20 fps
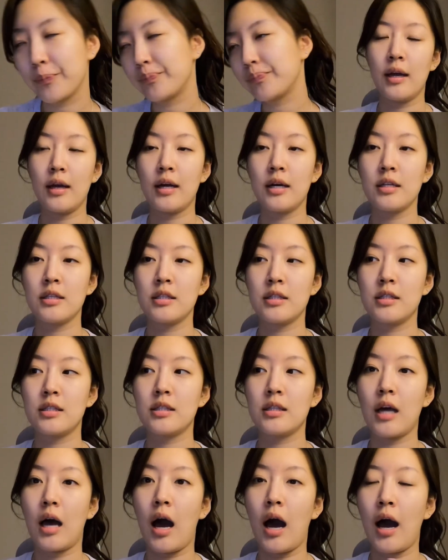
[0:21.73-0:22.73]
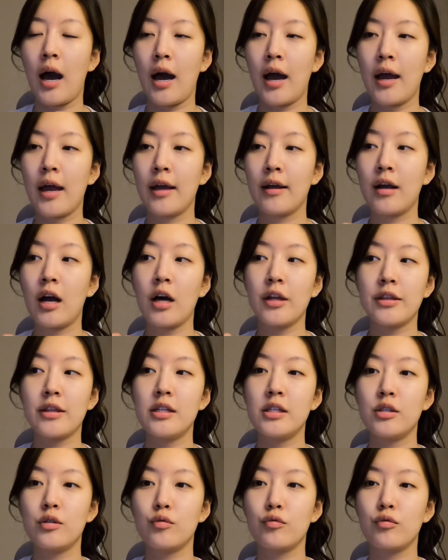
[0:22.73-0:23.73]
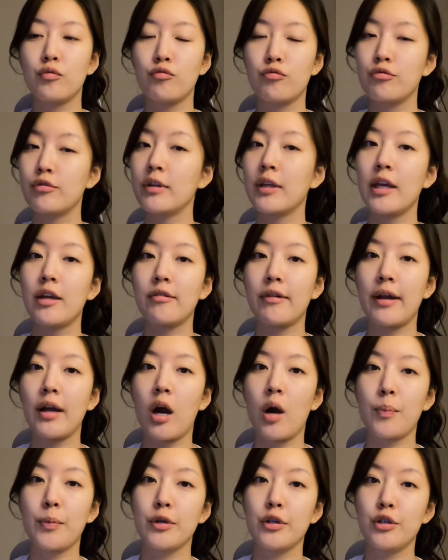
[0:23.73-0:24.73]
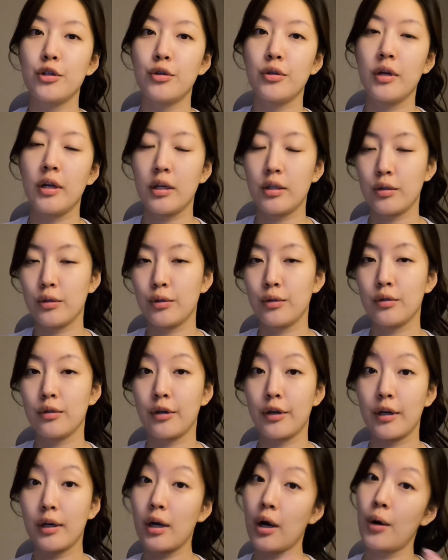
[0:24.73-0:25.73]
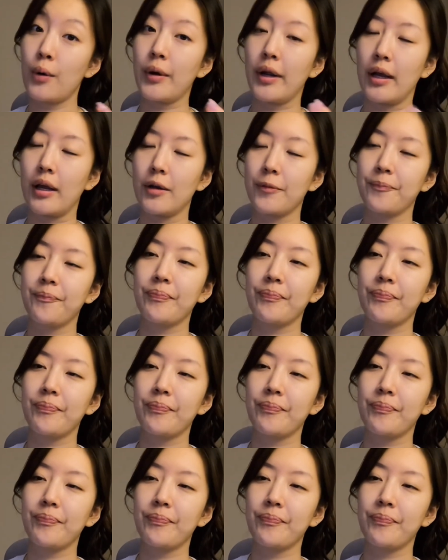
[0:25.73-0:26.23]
and I got this really great opportunity to learn coding.